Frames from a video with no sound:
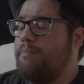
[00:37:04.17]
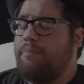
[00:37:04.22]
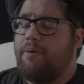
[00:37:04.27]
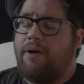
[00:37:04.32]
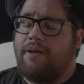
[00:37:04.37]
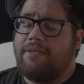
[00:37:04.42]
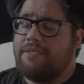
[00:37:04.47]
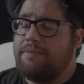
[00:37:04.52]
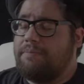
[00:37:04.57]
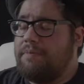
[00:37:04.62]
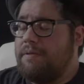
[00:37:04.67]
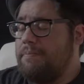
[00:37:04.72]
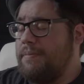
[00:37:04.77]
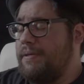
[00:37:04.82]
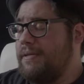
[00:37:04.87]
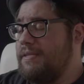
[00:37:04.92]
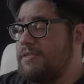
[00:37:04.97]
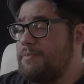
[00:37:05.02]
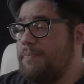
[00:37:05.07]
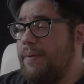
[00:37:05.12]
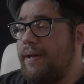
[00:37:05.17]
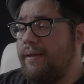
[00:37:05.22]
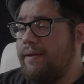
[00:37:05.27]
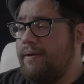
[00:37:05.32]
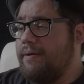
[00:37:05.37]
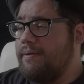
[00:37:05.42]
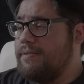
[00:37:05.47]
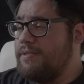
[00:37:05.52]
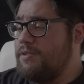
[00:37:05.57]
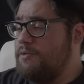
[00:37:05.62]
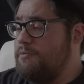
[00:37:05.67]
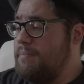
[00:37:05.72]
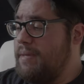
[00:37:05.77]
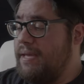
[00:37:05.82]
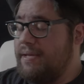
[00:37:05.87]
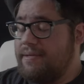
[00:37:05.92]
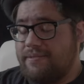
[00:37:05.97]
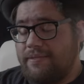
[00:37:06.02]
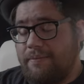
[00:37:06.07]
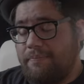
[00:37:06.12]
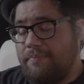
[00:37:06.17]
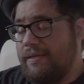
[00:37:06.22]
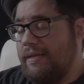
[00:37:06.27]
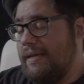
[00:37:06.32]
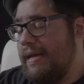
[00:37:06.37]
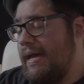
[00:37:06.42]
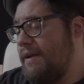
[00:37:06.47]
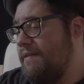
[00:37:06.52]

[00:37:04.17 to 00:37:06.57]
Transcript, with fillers: possibly be inspired to make something